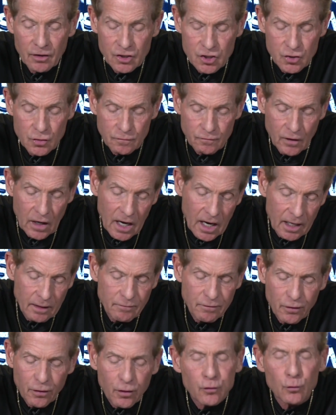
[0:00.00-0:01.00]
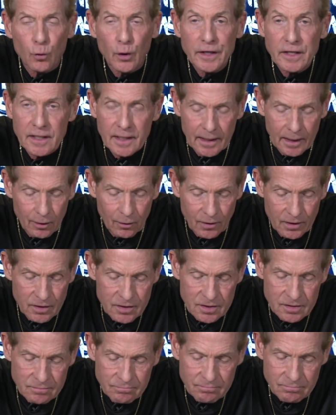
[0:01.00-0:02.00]
survive 3
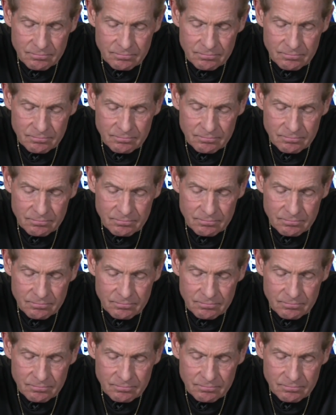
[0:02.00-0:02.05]
carries